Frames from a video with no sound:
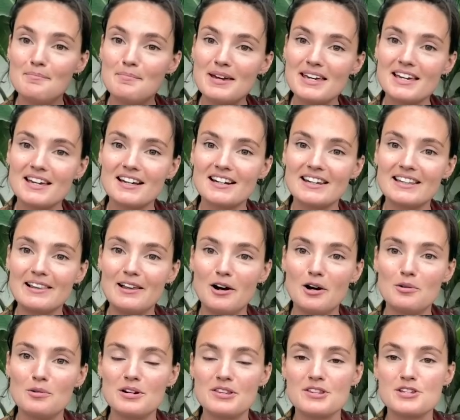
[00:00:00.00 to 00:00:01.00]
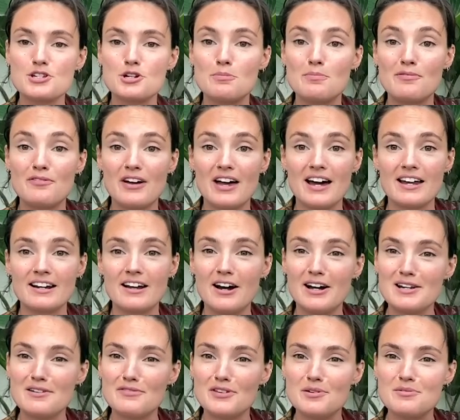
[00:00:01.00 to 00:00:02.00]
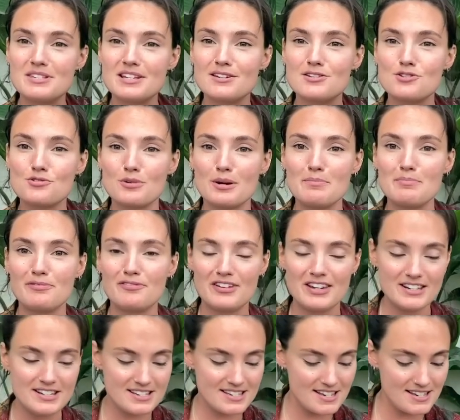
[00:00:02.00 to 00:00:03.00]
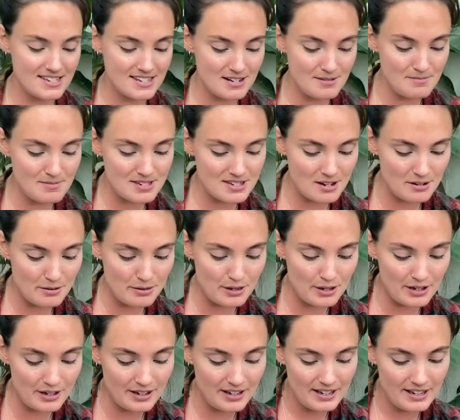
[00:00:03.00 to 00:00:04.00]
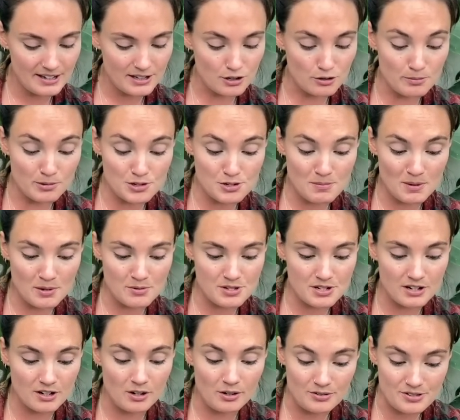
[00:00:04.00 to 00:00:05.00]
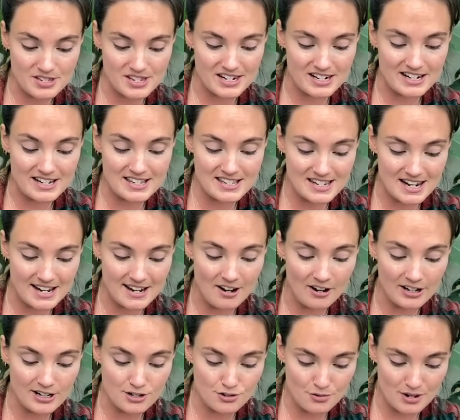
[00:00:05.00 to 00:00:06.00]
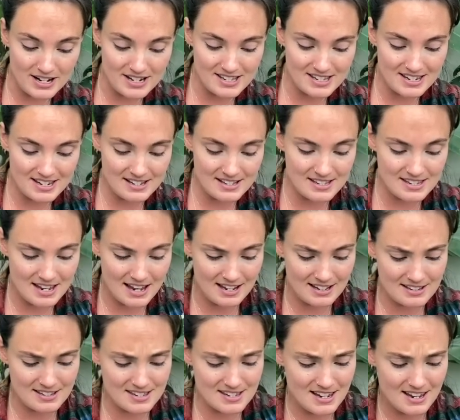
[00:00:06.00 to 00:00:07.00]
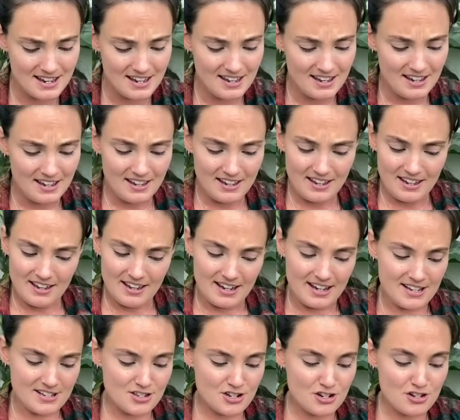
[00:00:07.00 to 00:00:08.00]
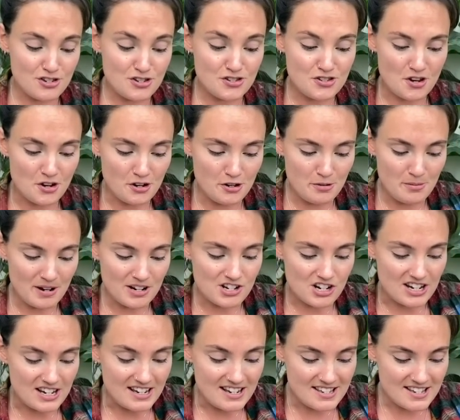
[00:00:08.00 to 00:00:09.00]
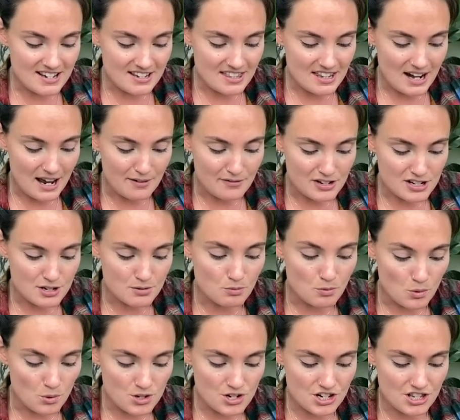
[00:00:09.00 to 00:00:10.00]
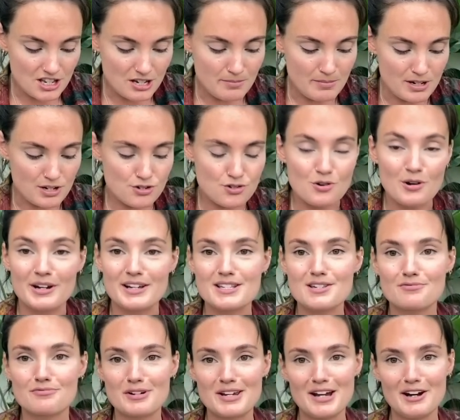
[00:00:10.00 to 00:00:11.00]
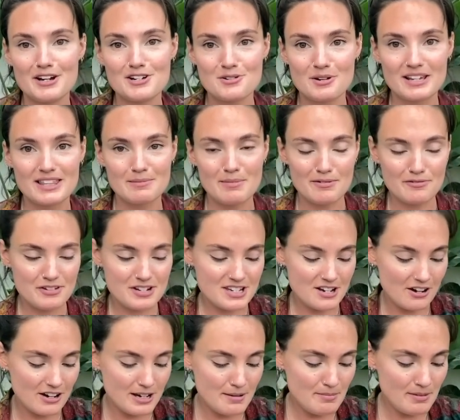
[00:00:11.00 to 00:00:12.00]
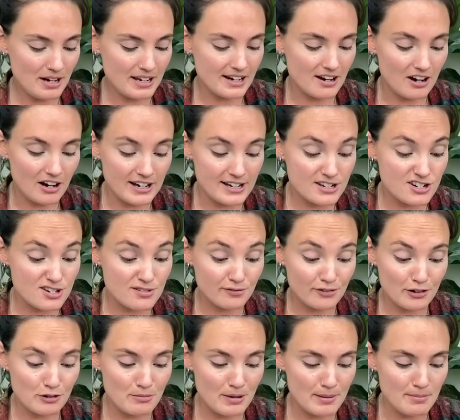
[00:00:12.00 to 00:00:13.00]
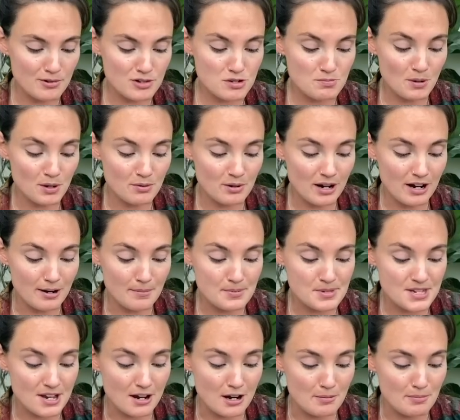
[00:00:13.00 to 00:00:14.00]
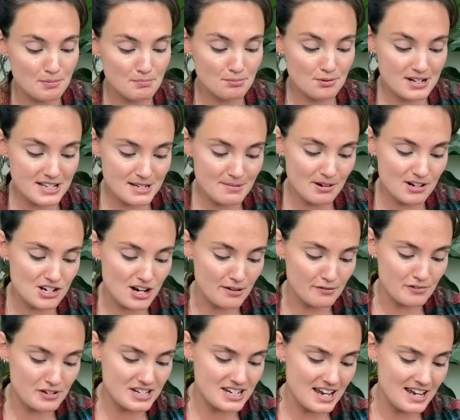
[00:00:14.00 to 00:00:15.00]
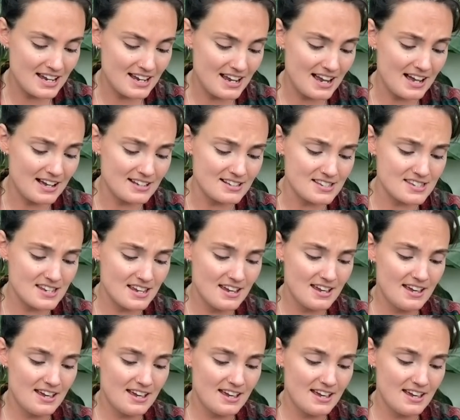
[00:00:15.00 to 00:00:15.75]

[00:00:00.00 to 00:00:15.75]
making a little hole in the top of it and kind of using a drip feed system so that your moss poles can constantly stay hydrated. And it's just so much easier than having to water them and trying to rehydrate them every time. Like, I just fill my moss pole cups up pretty much every day, and